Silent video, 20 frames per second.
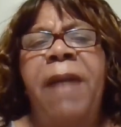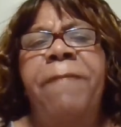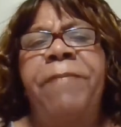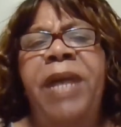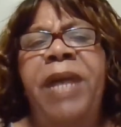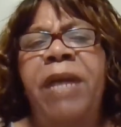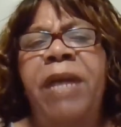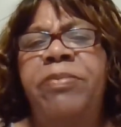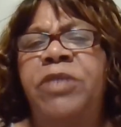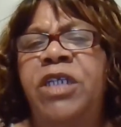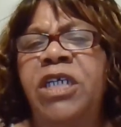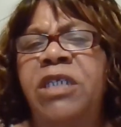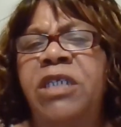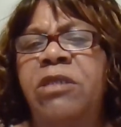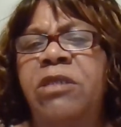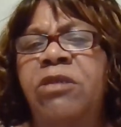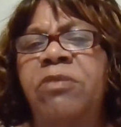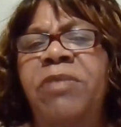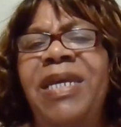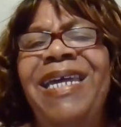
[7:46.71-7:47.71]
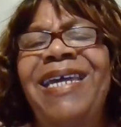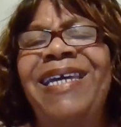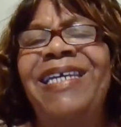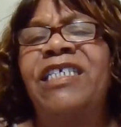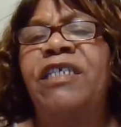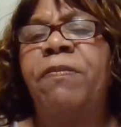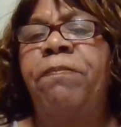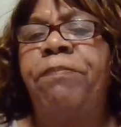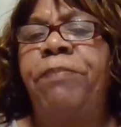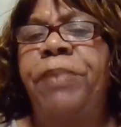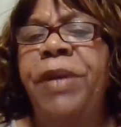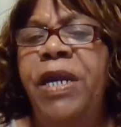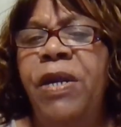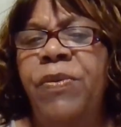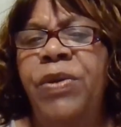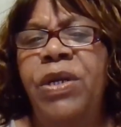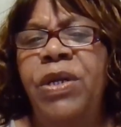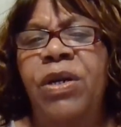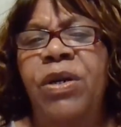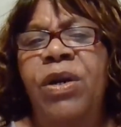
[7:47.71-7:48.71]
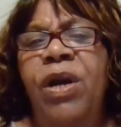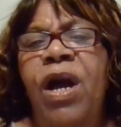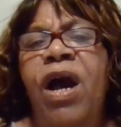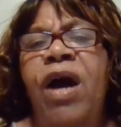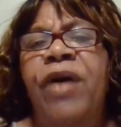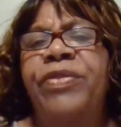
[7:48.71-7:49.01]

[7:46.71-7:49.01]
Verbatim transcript: Baptism is burial,